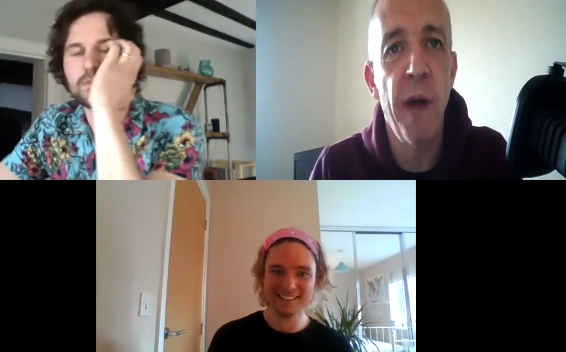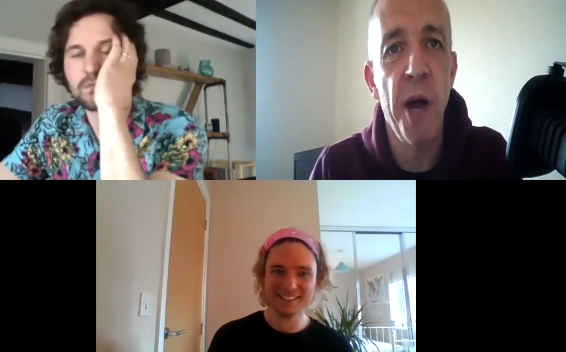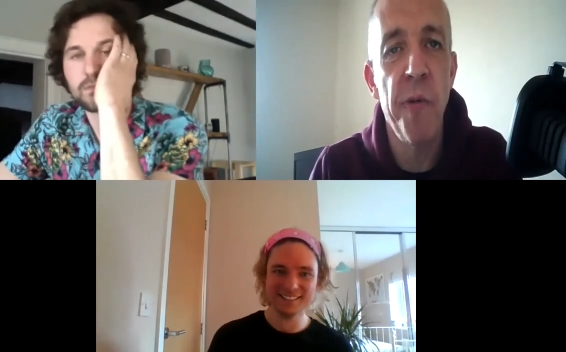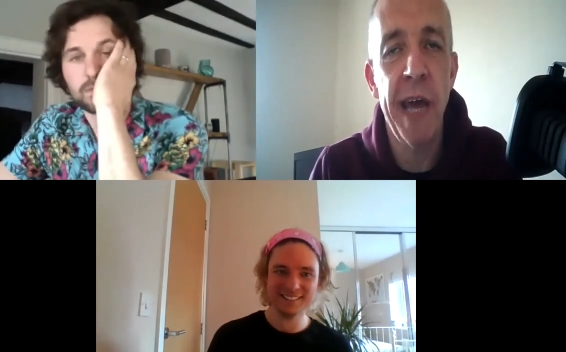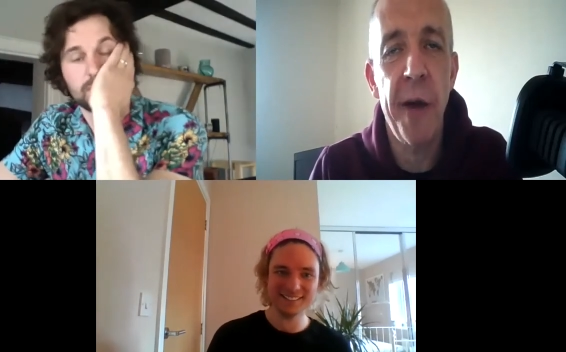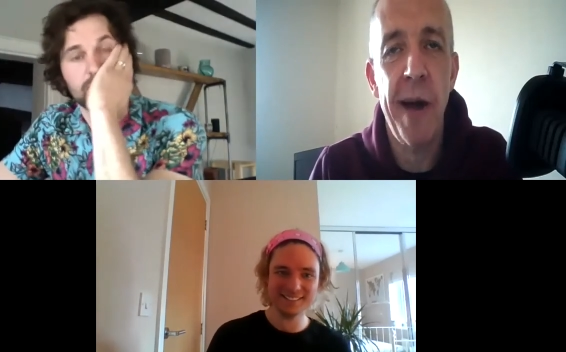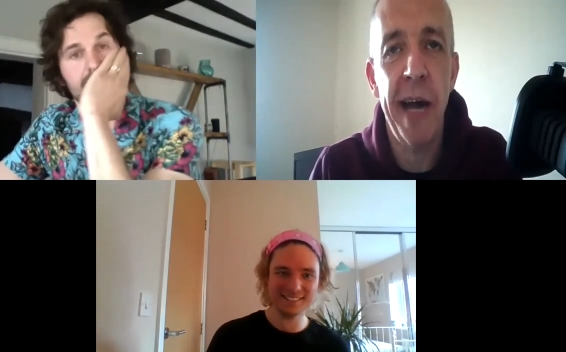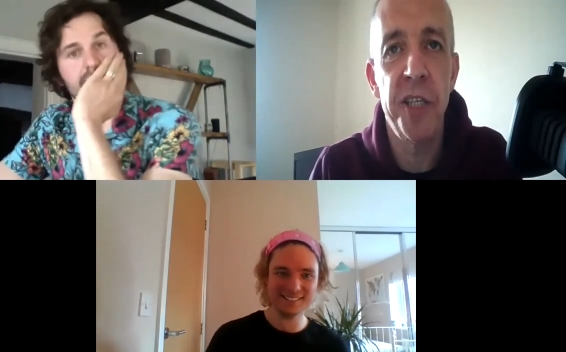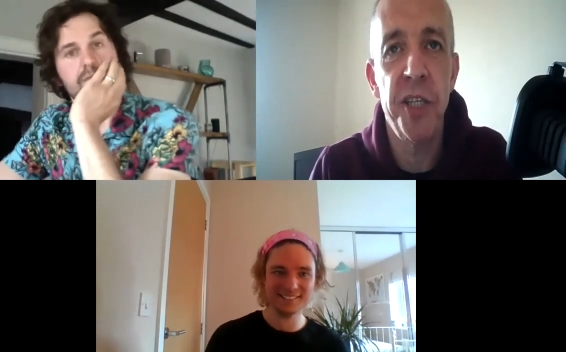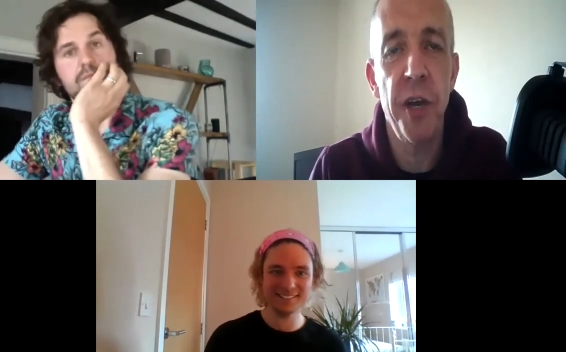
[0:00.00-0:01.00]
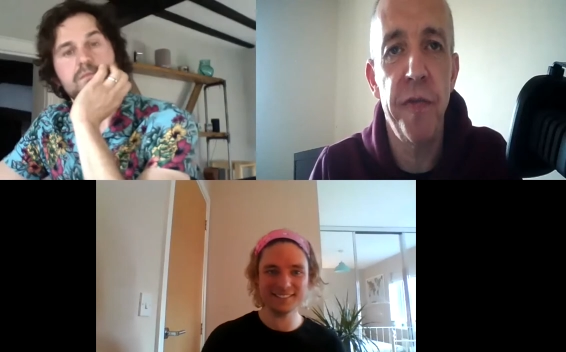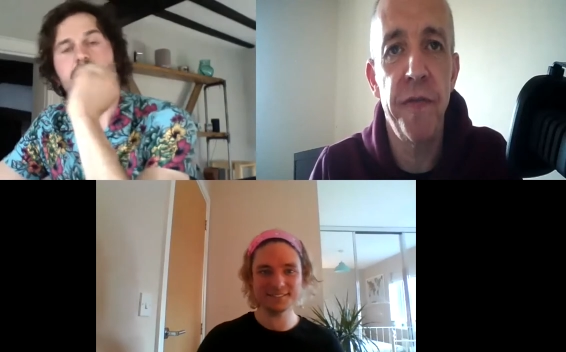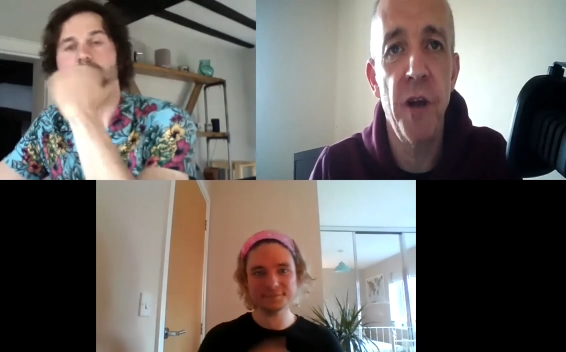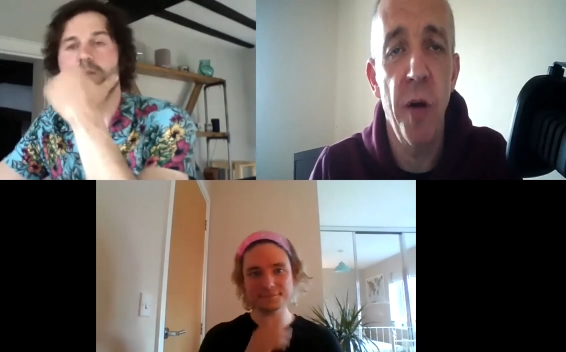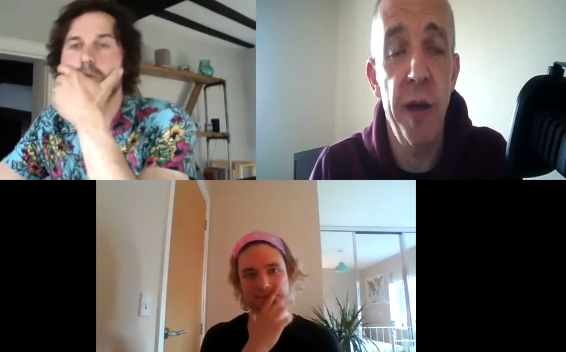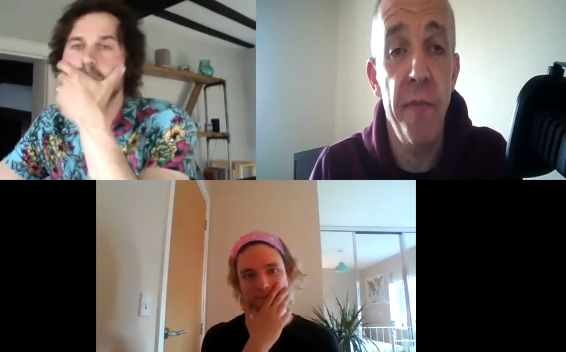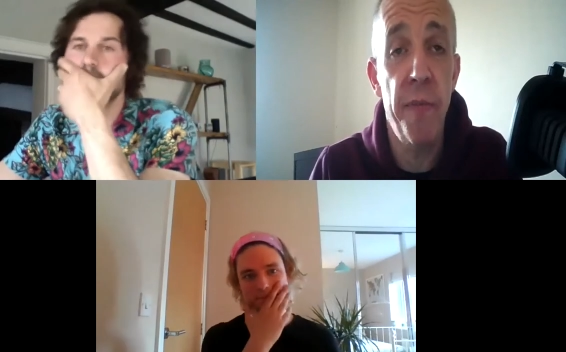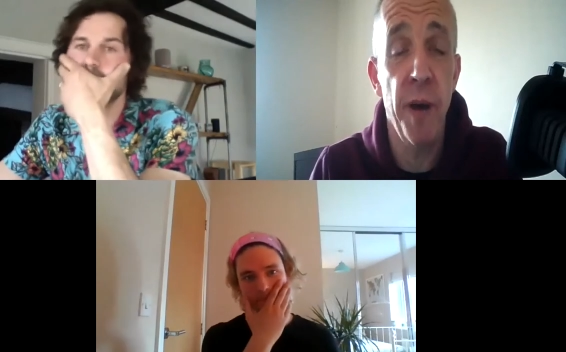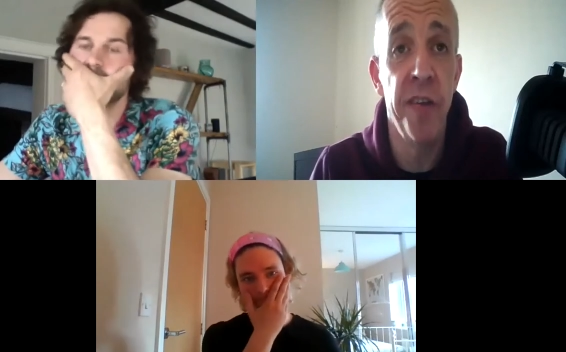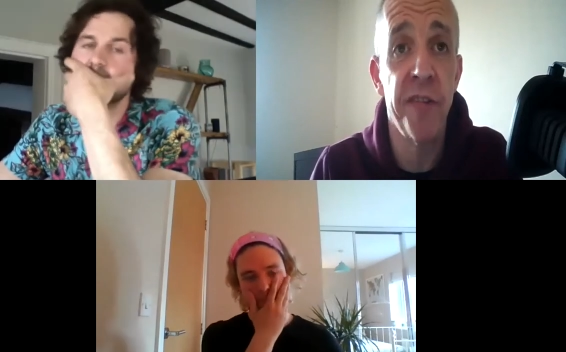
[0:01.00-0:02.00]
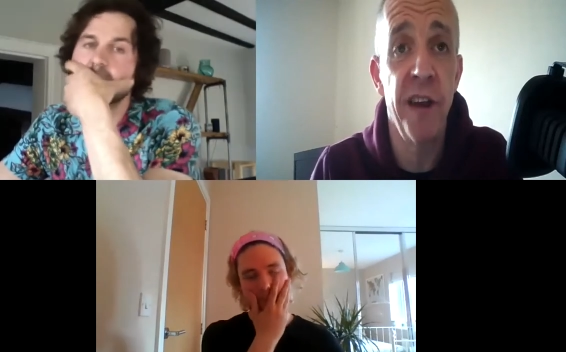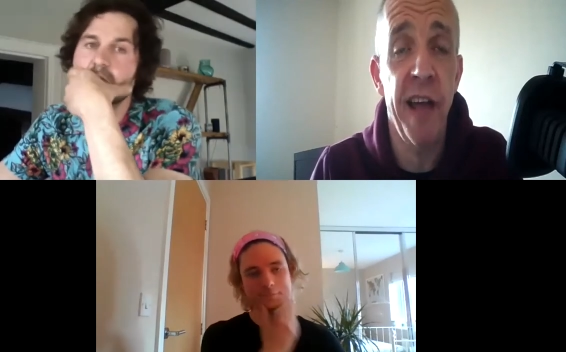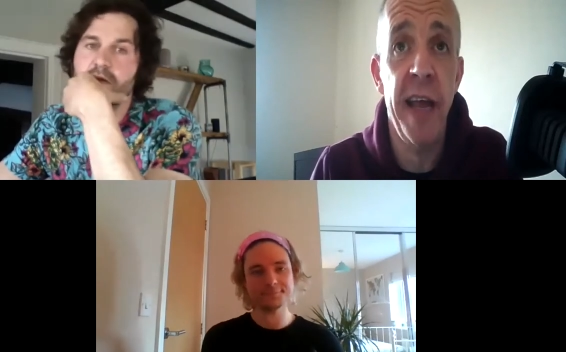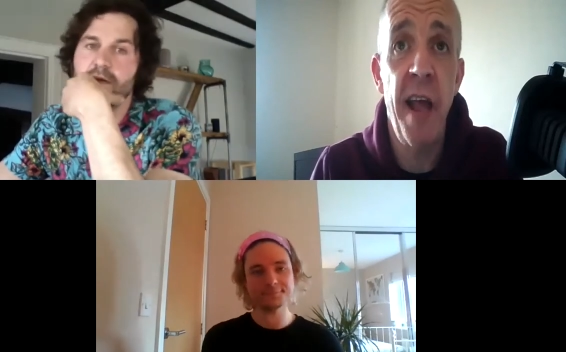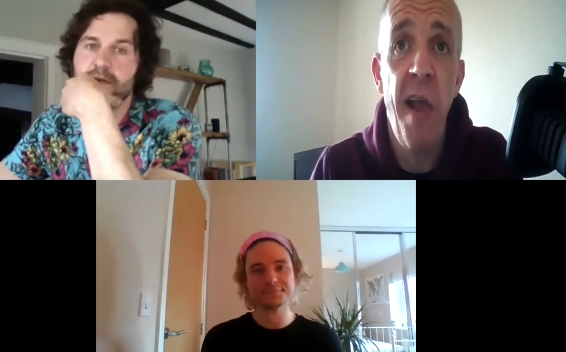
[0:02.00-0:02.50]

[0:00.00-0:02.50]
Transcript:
Speaker 1: moment with El Hadji Diouf, not him personally.